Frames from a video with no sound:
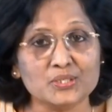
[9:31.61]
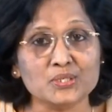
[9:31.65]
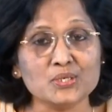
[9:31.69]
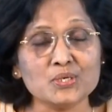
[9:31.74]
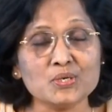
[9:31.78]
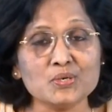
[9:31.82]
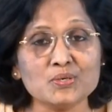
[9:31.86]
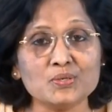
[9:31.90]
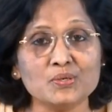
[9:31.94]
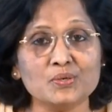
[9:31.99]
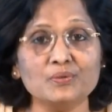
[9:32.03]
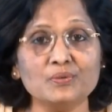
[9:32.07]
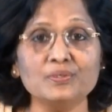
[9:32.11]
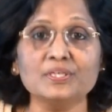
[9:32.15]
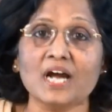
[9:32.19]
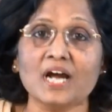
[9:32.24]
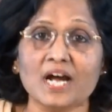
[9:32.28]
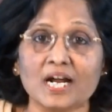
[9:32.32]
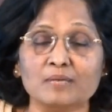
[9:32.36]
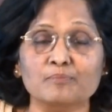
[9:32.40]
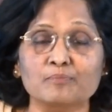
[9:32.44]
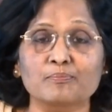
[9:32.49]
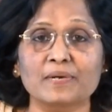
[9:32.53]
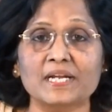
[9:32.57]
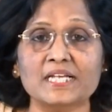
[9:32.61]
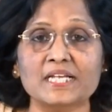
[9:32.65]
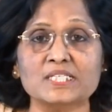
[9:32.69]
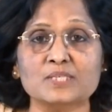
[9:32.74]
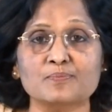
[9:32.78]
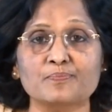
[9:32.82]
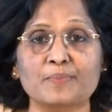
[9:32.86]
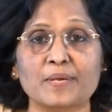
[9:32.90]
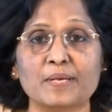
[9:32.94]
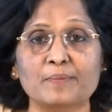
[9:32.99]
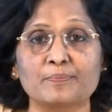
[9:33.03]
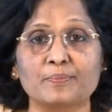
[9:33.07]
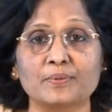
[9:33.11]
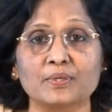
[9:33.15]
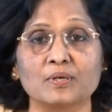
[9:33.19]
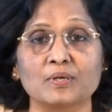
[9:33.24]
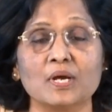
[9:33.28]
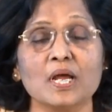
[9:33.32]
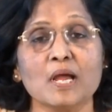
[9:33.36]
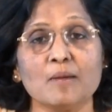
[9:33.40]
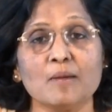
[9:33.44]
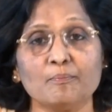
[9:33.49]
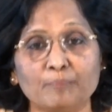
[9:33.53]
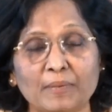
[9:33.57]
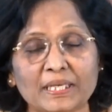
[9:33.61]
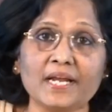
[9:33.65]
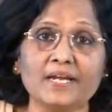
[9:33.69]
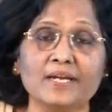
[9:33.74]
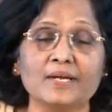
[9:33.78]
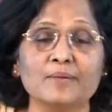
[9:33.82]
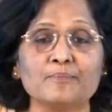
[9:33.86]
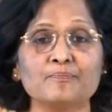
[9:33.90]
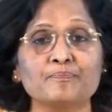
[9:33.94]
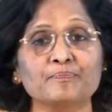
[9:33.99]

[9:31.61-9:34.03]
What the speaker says: Do good and bless people. Pray.